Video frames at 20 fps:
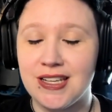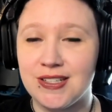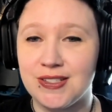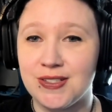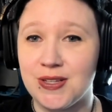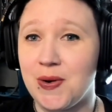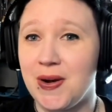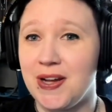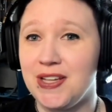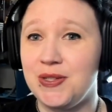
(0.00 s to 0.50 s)

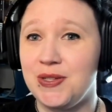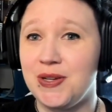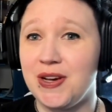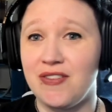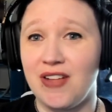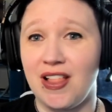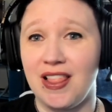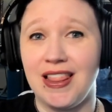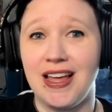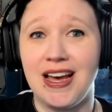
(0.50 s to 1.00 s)
so I do have
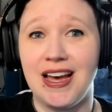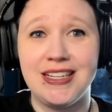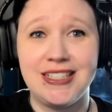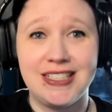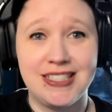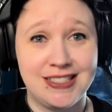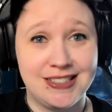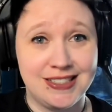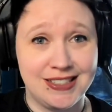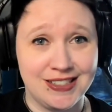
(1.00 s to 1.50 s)
a
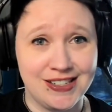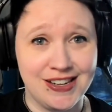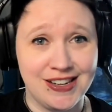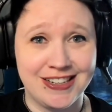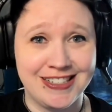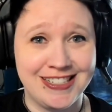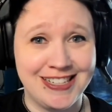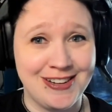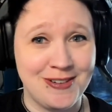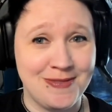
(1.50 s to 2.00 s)
lot to
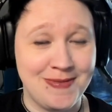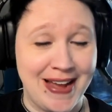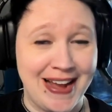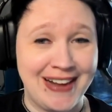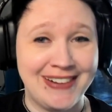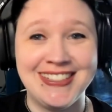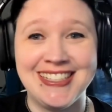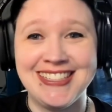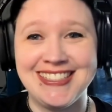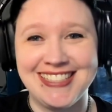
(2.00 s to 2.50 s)
talk to you
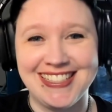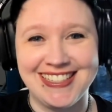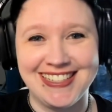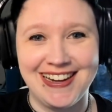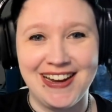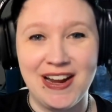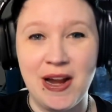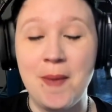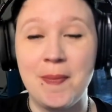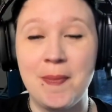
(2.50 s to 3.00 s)
about today.